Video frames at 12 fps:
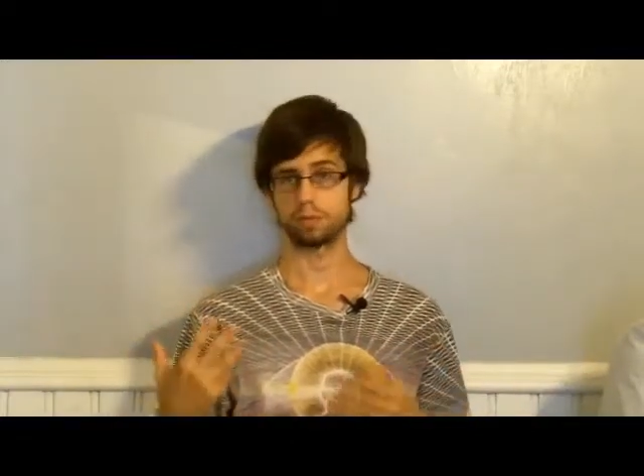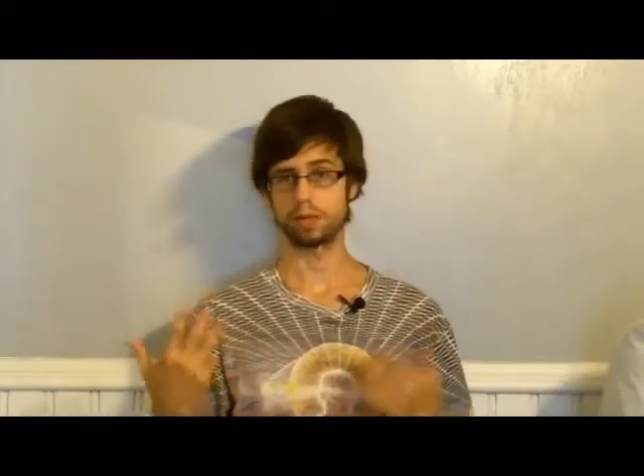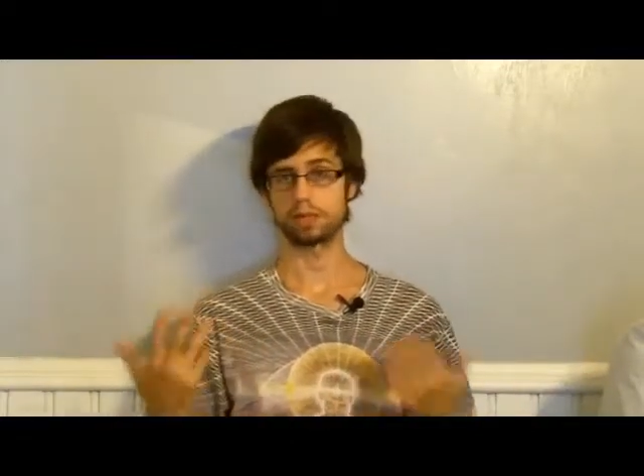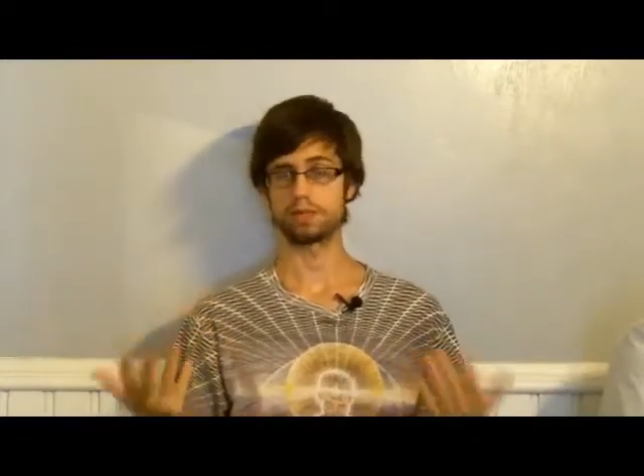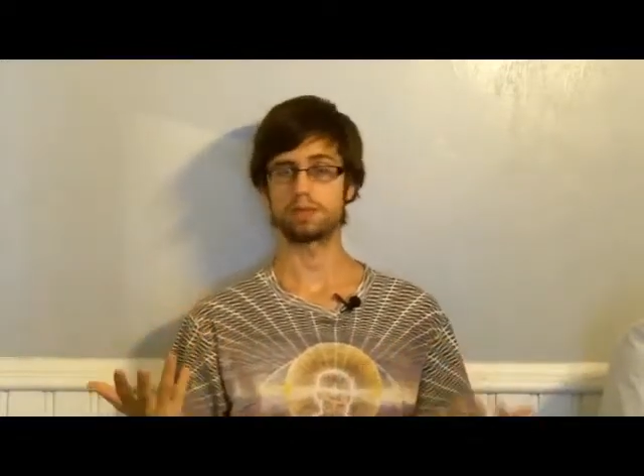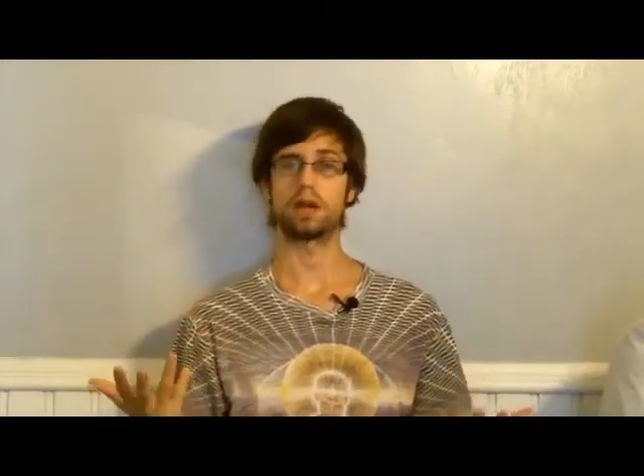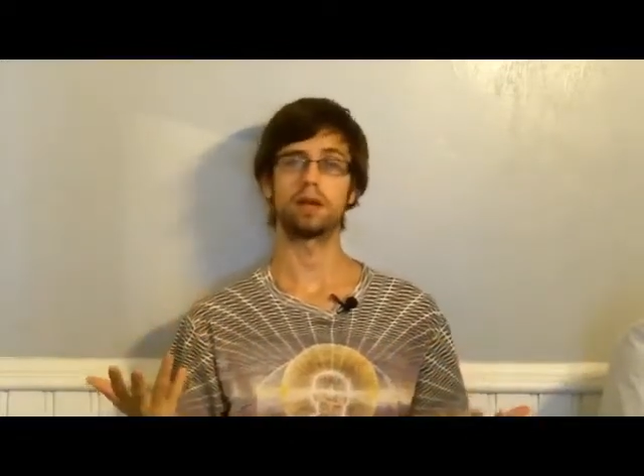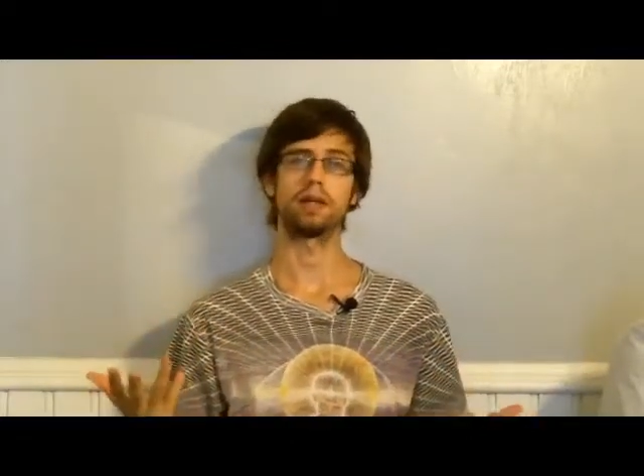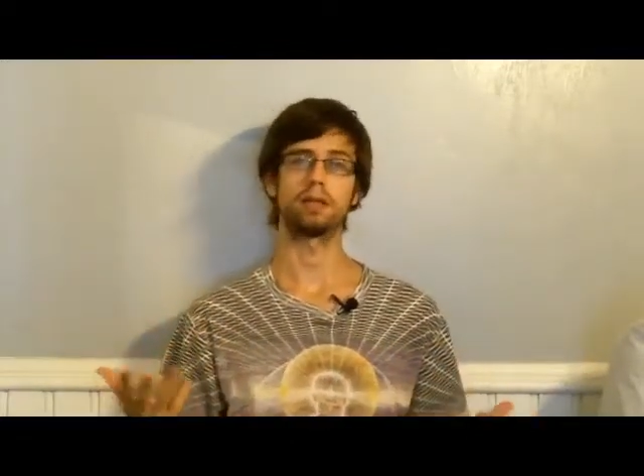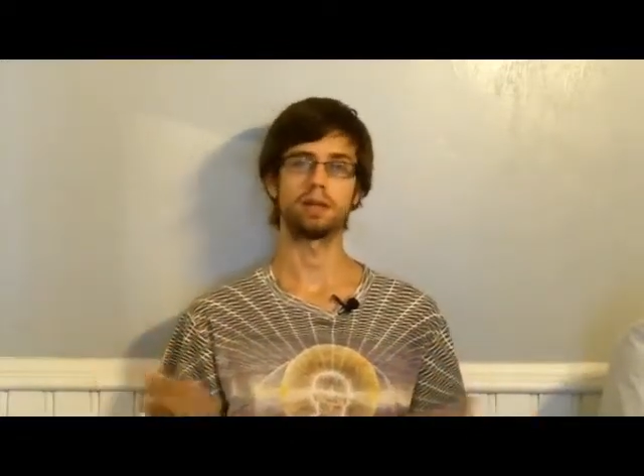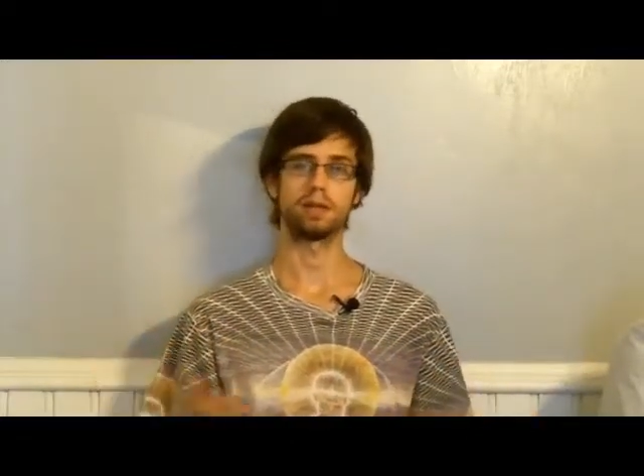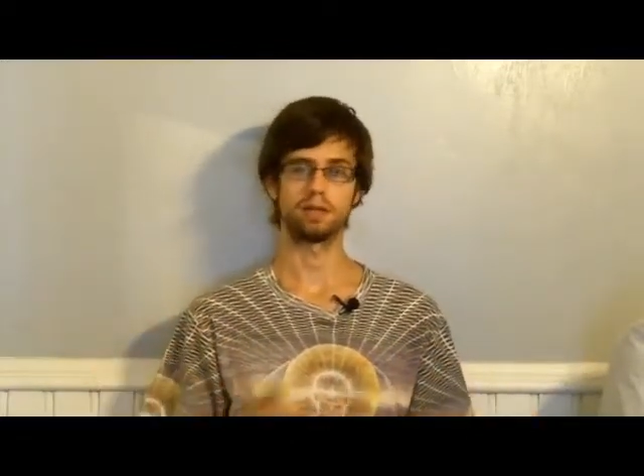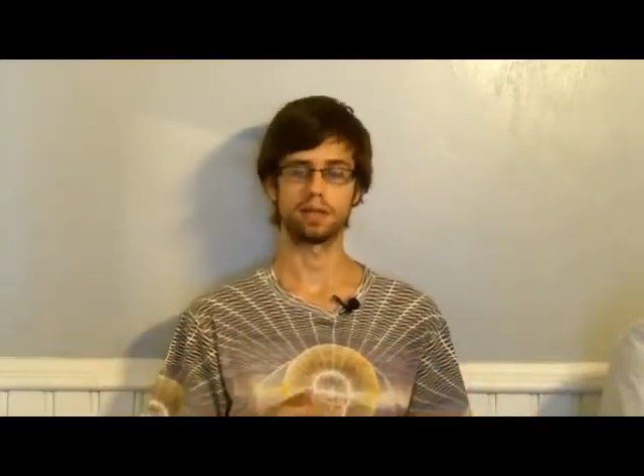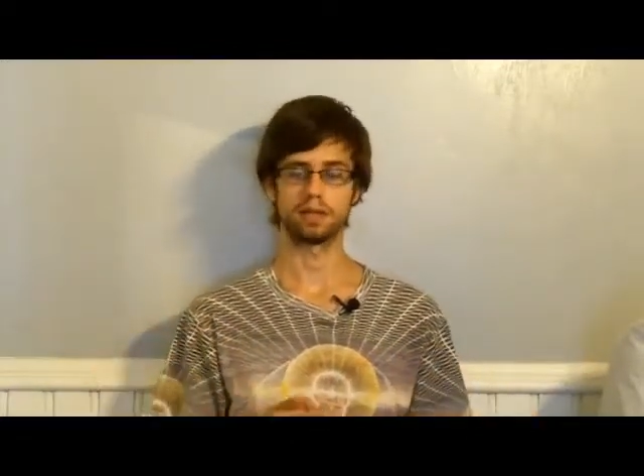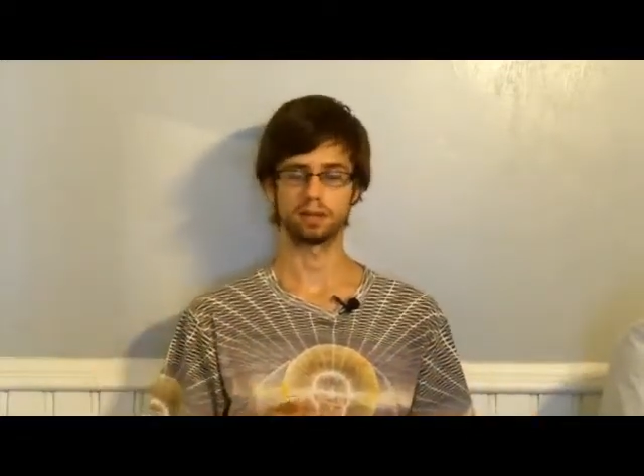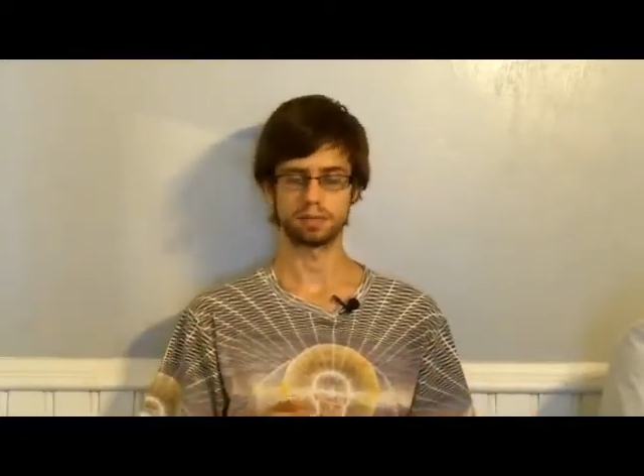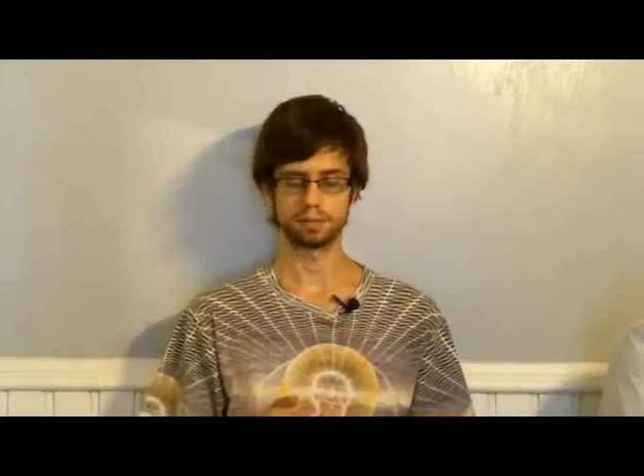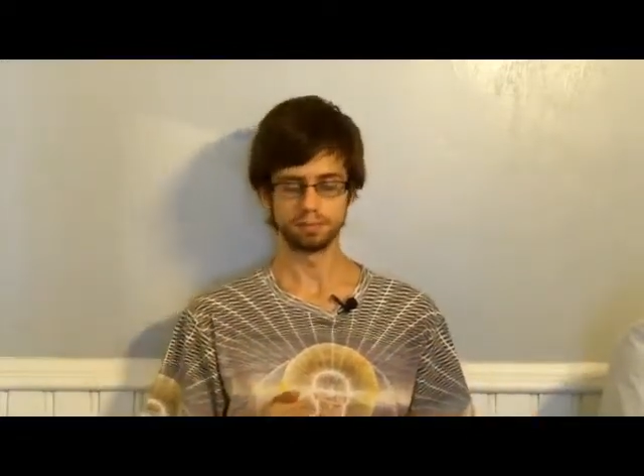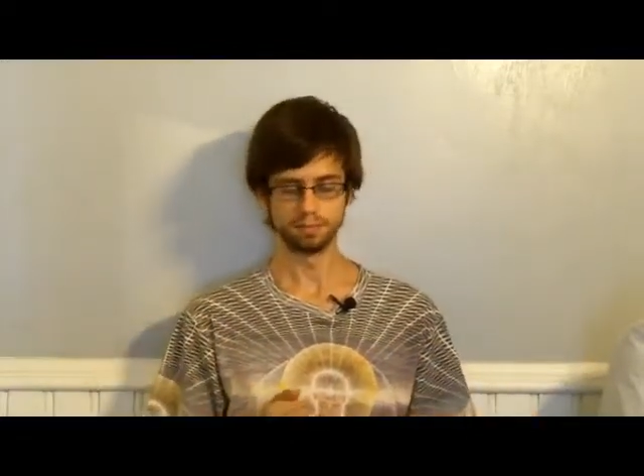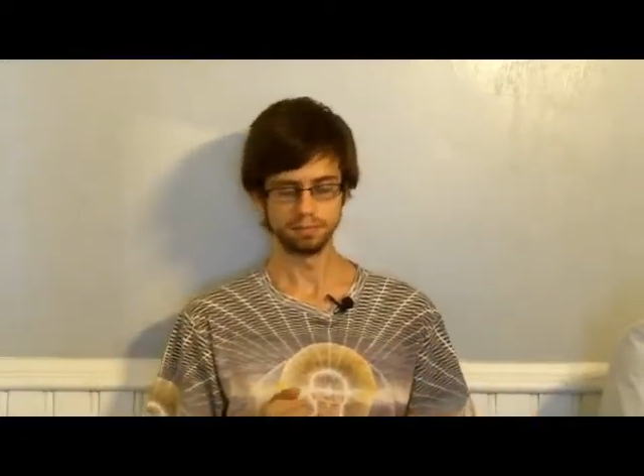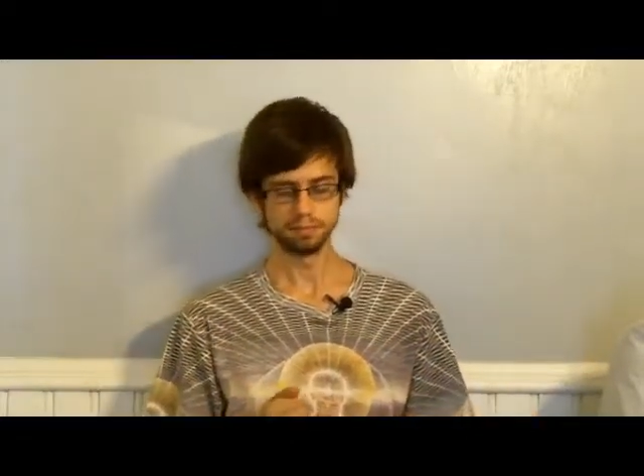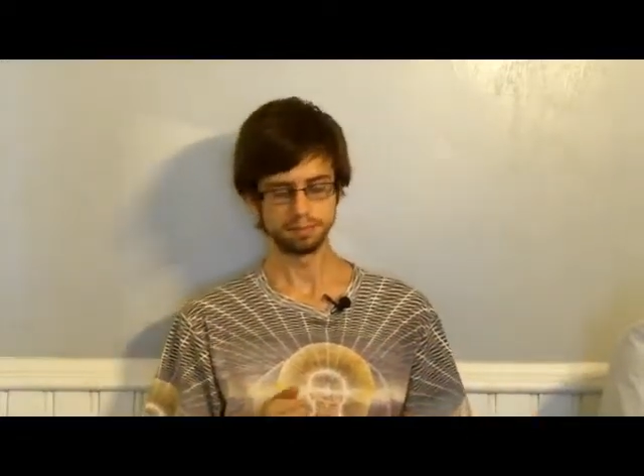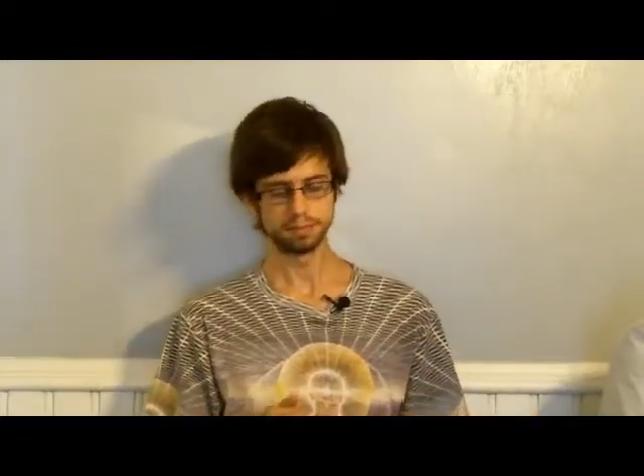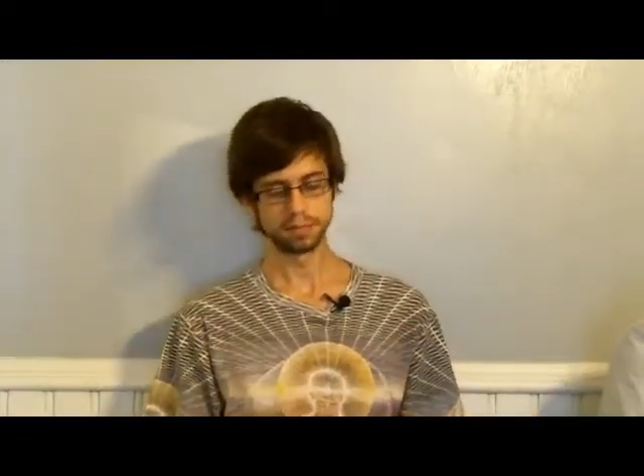ways of talking about things.
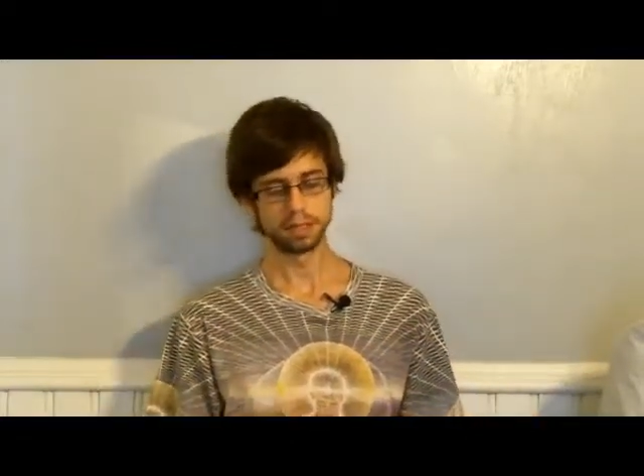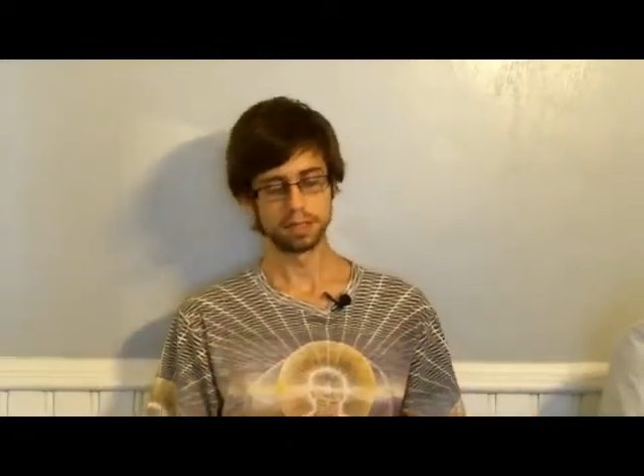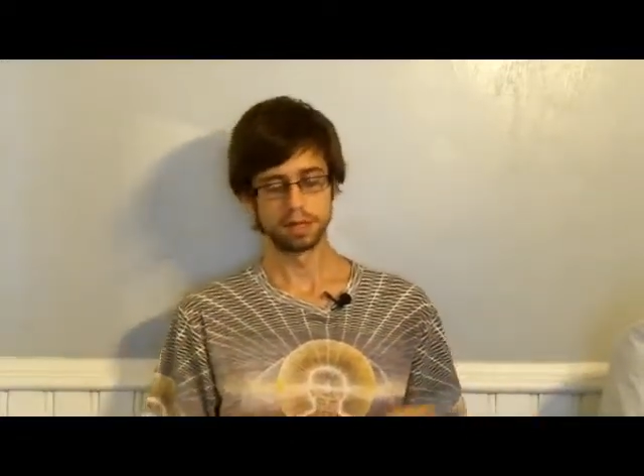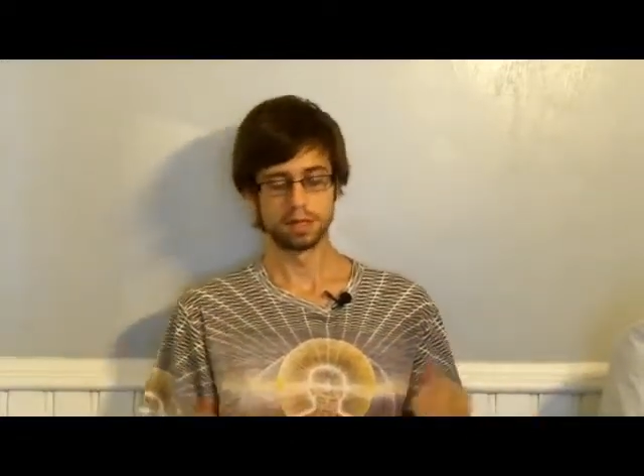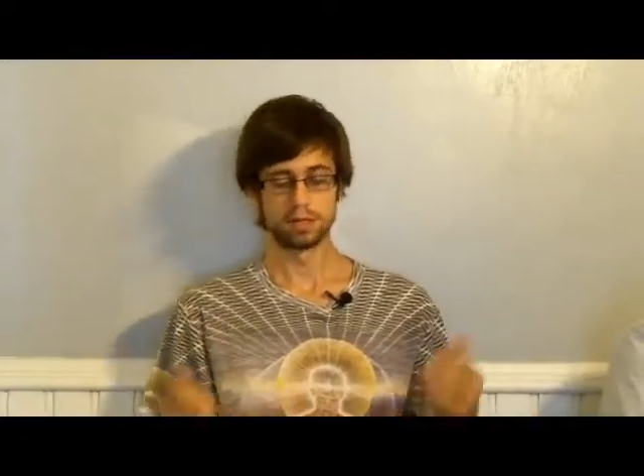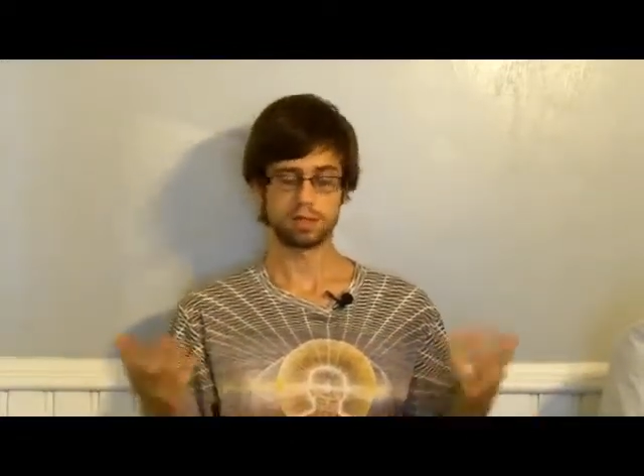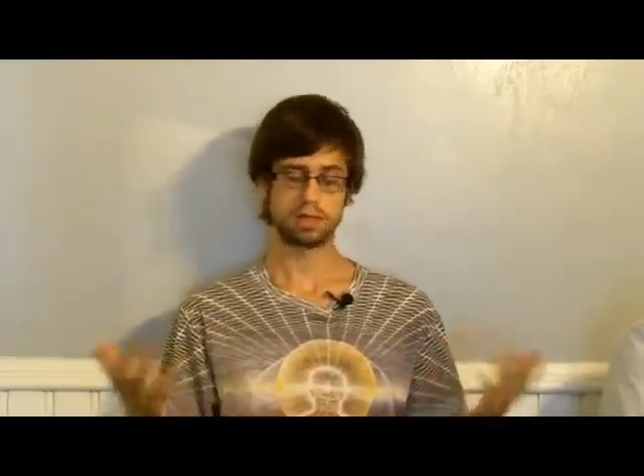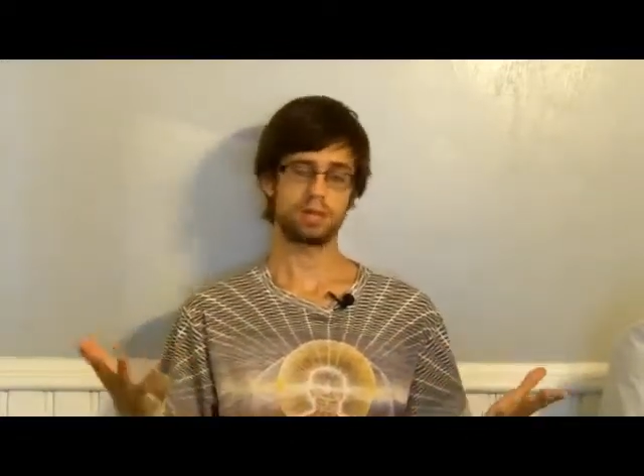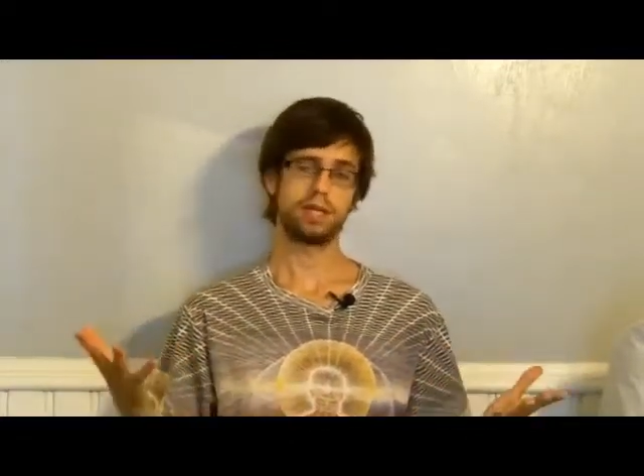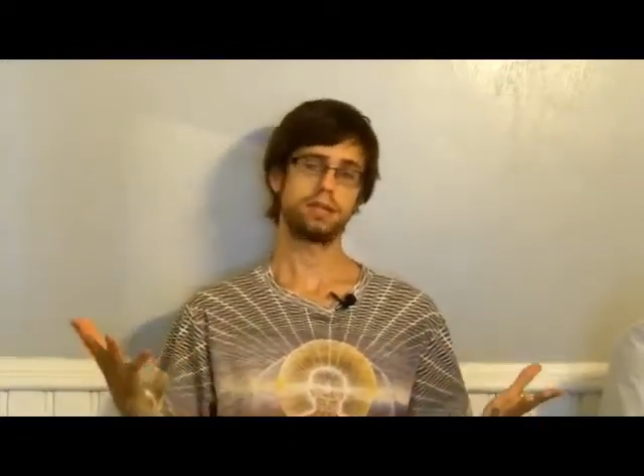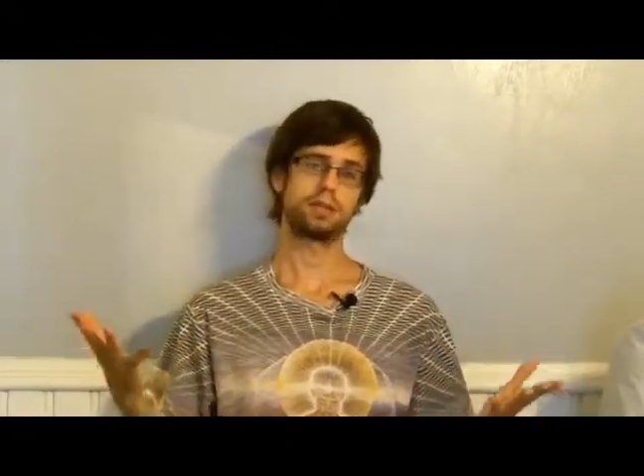So